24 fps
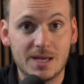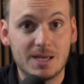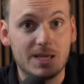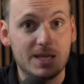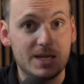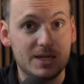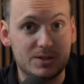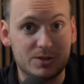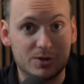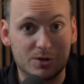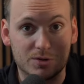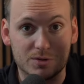
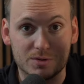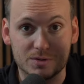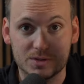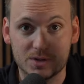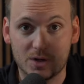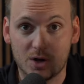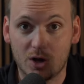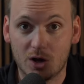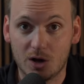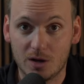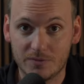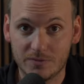he turns
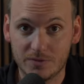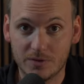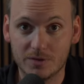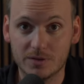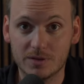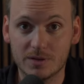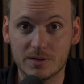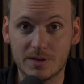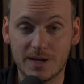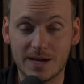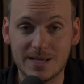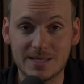off all
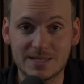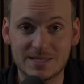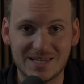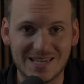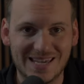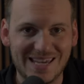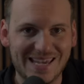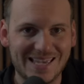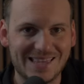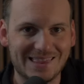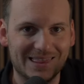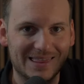the lights,
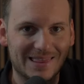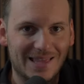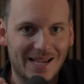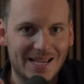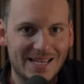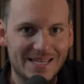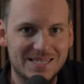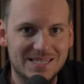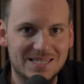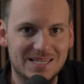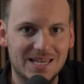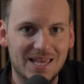he
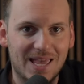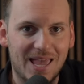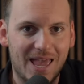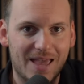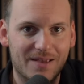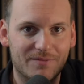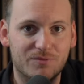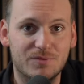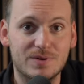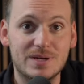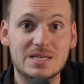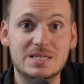lights
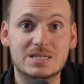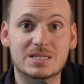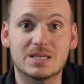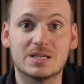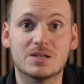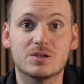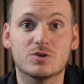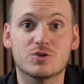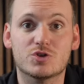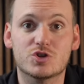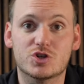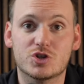every
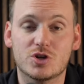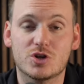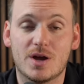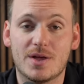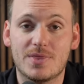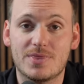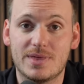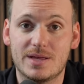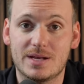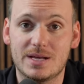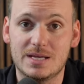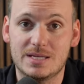single
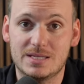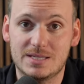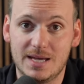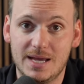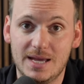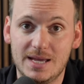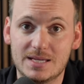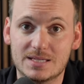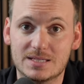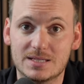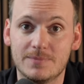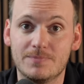shot that he
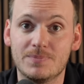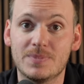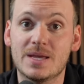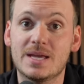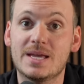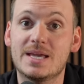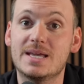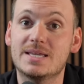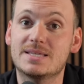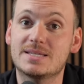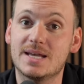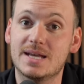takes.
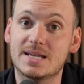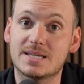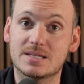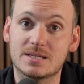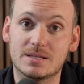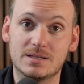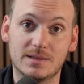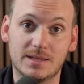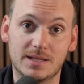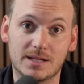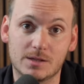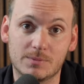He takes a
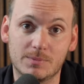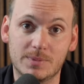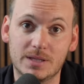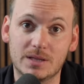little bit